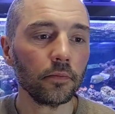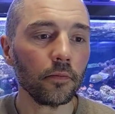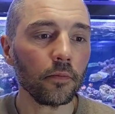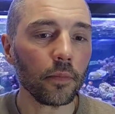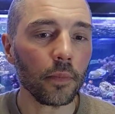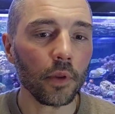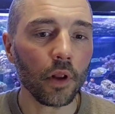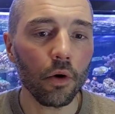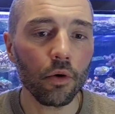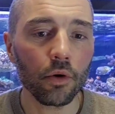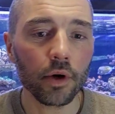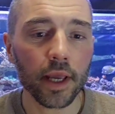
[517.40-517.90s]

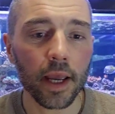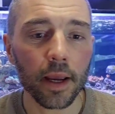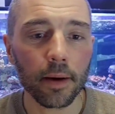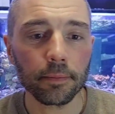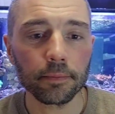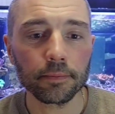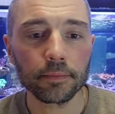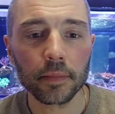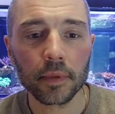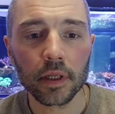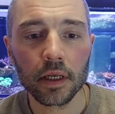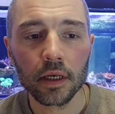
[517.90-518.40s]
Okay,
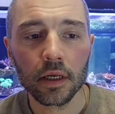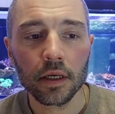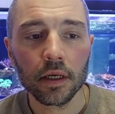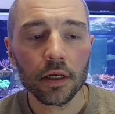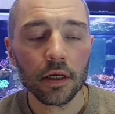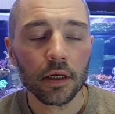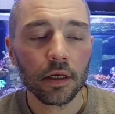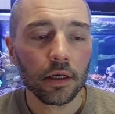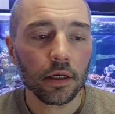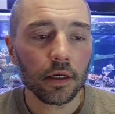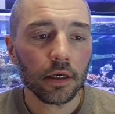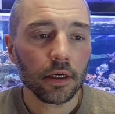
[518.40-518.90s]

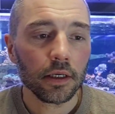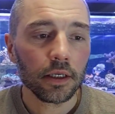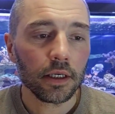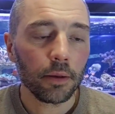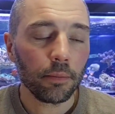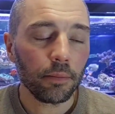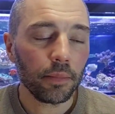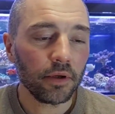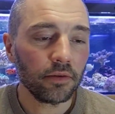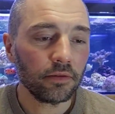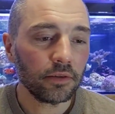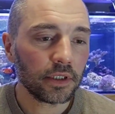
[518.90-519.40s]
yeah,
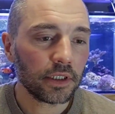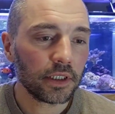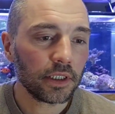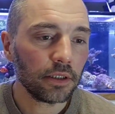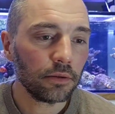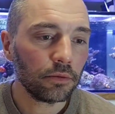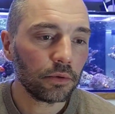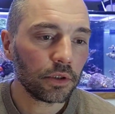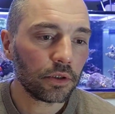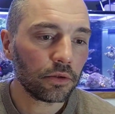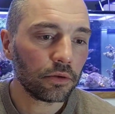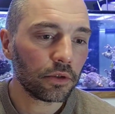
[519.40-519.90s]
PVC, we
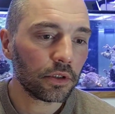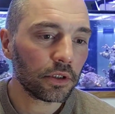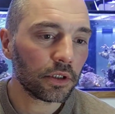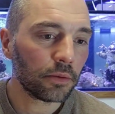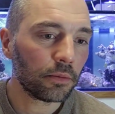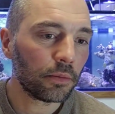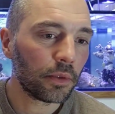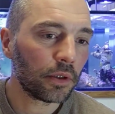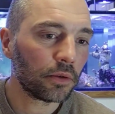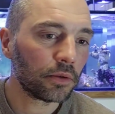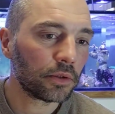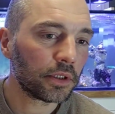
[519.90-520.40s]
talked
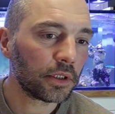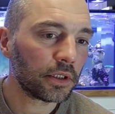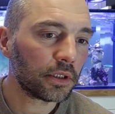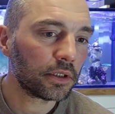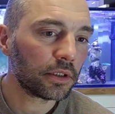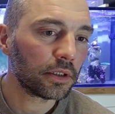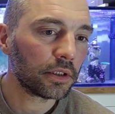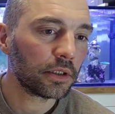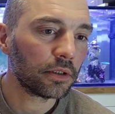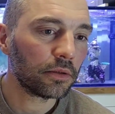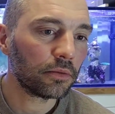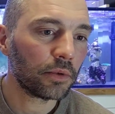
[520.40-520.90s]
about it,
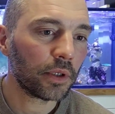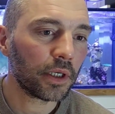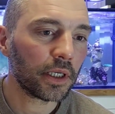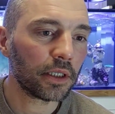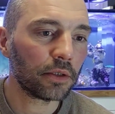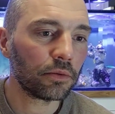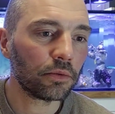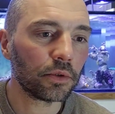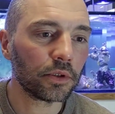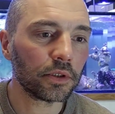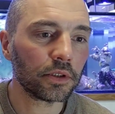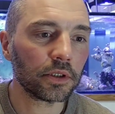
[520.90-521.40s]
why it
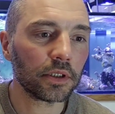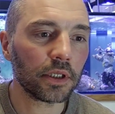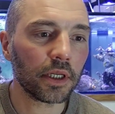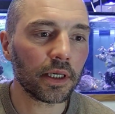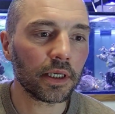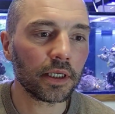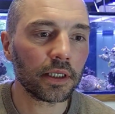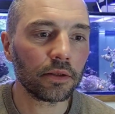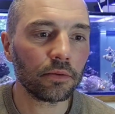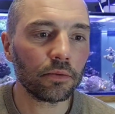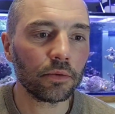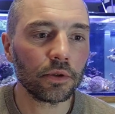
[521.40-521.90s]
was like it
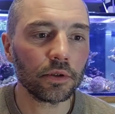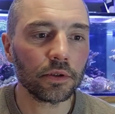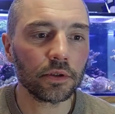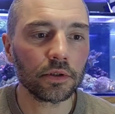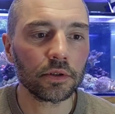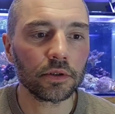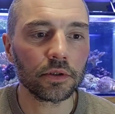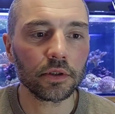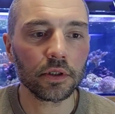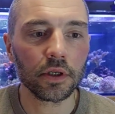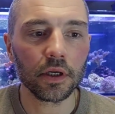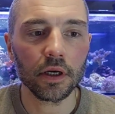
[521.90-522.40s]
was.
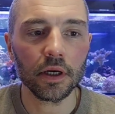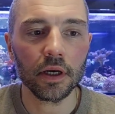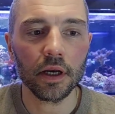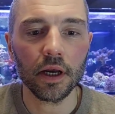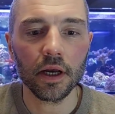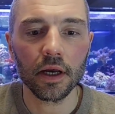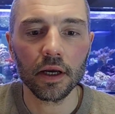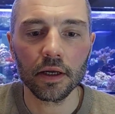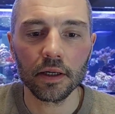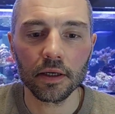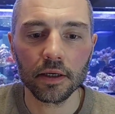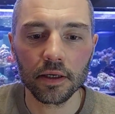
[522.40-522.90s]

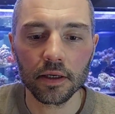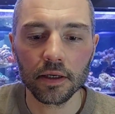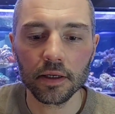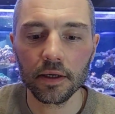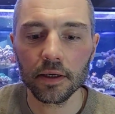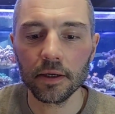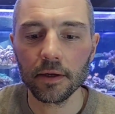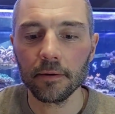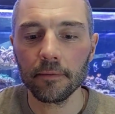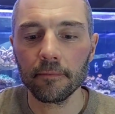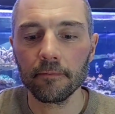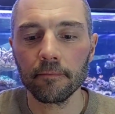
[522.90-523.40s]
And
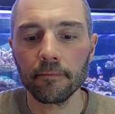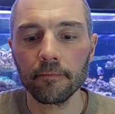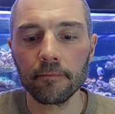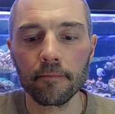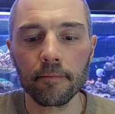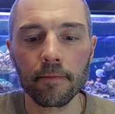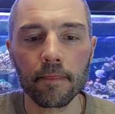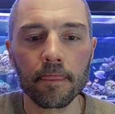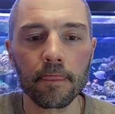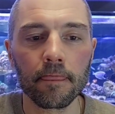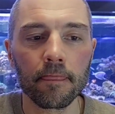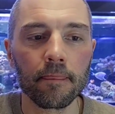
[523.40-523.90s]

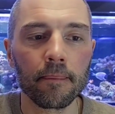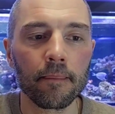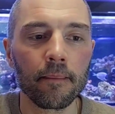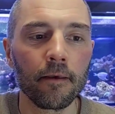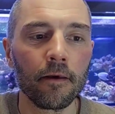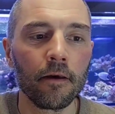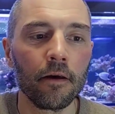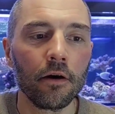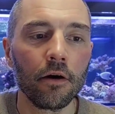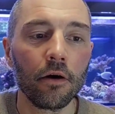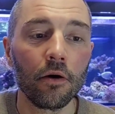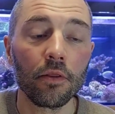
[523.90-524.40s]

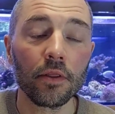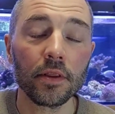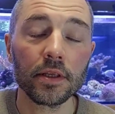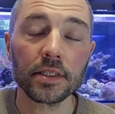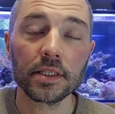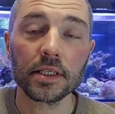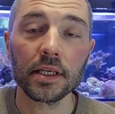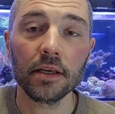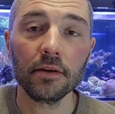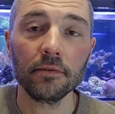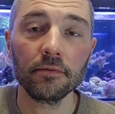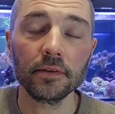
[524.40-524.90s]
on the
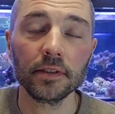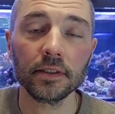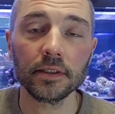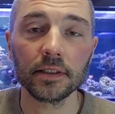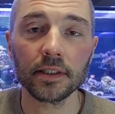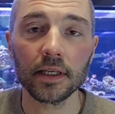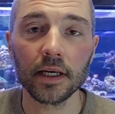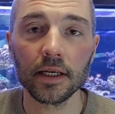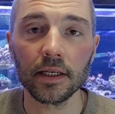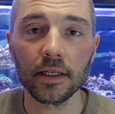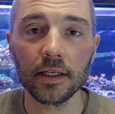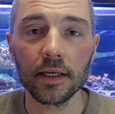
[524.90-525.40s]
safety
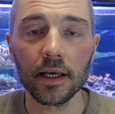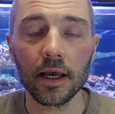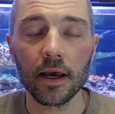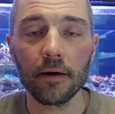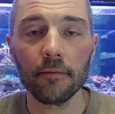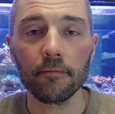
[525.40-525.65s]
side, yeah,